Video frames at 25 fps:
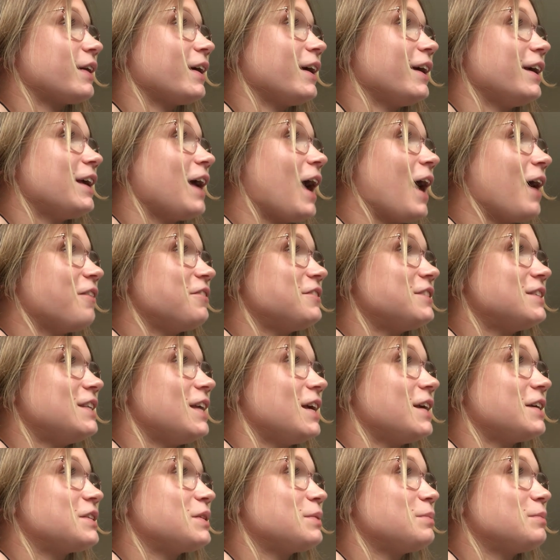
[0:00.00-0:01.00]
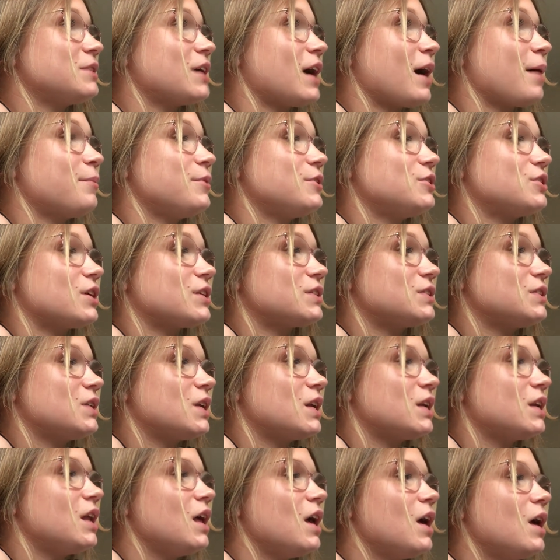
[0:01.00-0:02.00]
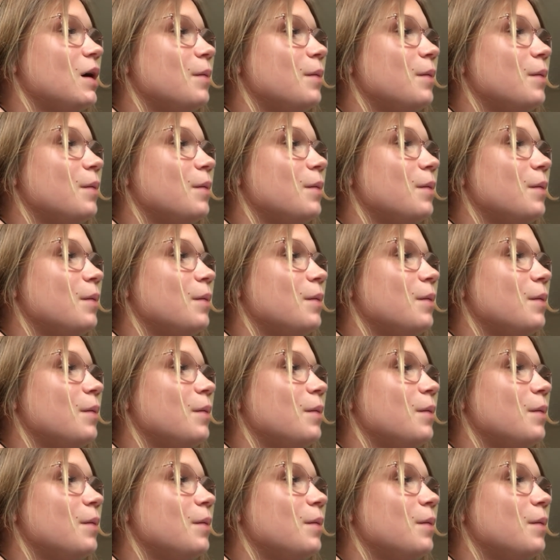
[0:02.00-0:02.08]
like, have to take some time adjusting.